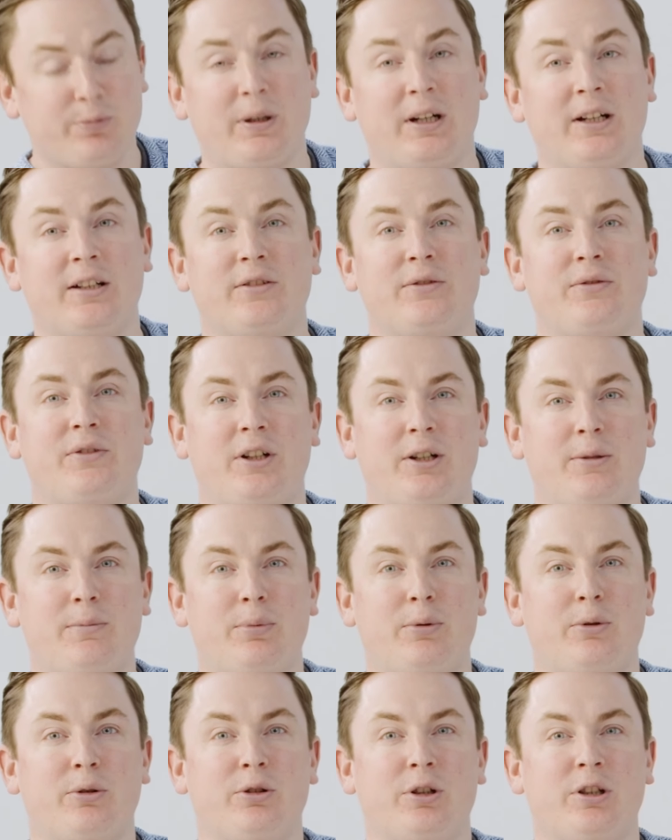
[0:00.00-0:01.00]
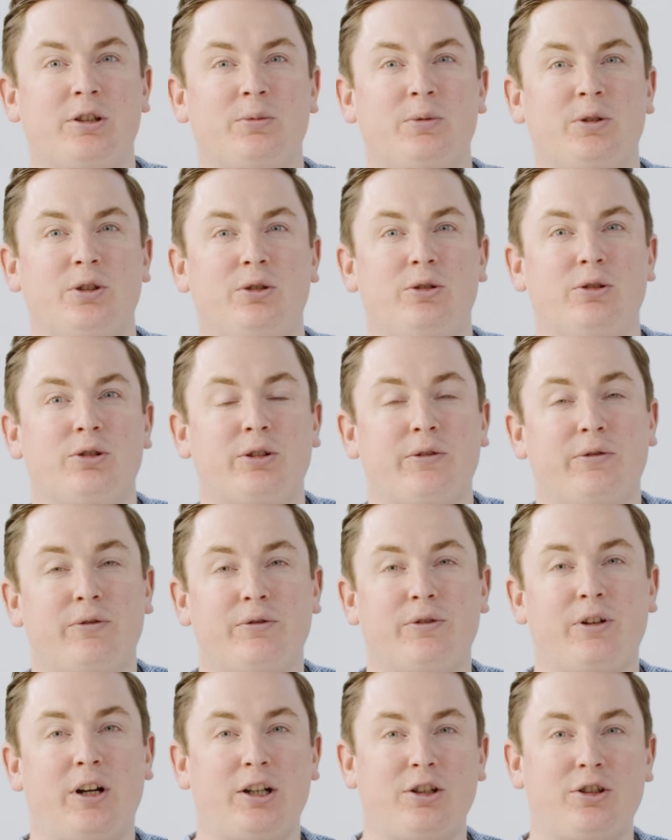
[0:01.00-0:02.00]
by is very important as we use
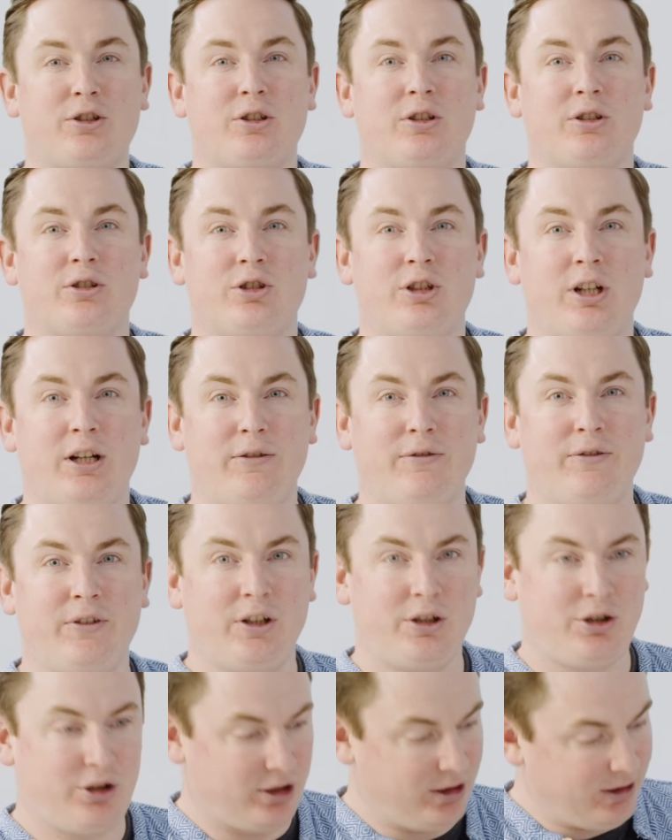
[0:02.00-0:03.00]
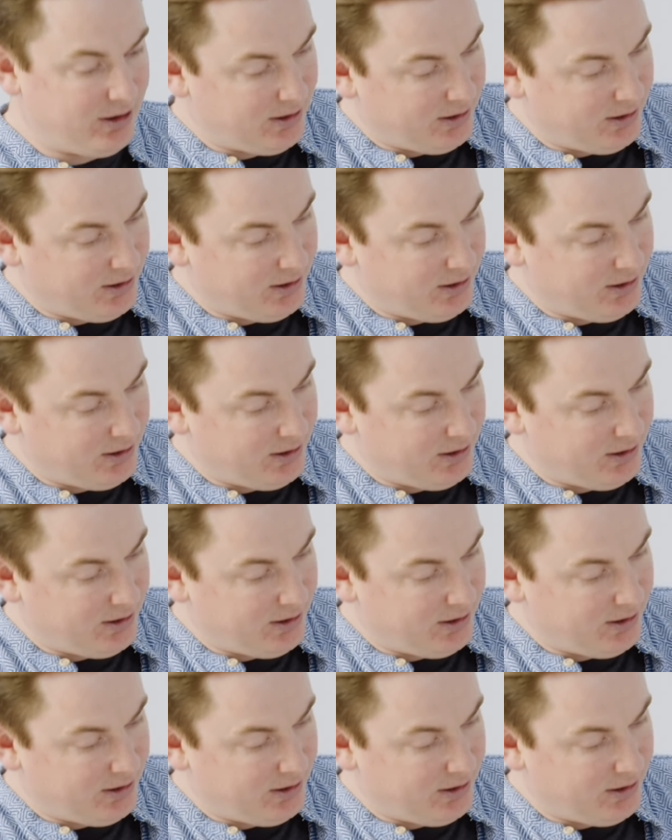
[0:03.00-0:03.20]
fresh shellfish.